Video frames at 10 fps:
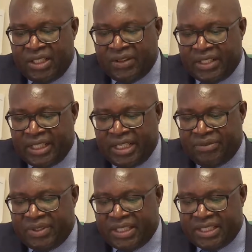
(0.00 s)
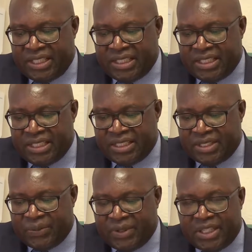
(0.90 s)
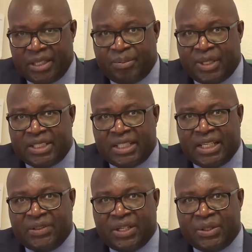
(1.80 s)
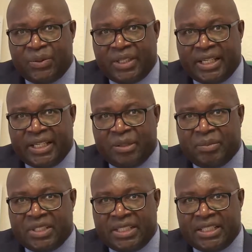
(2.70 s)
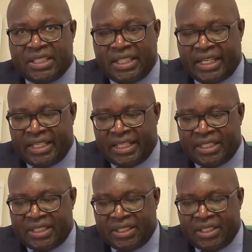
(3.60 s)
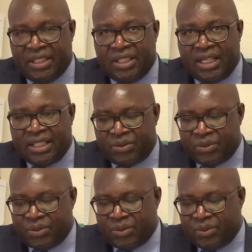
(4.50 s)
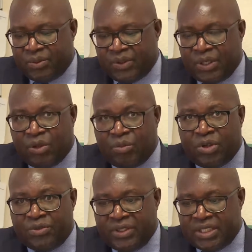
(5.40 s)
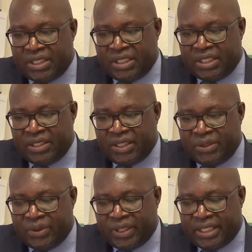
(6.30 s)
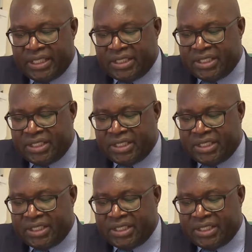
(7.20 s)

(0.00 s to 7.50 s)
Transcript: The evidence that is with the partner in the UK can be sent direct to the Home Office in the UK in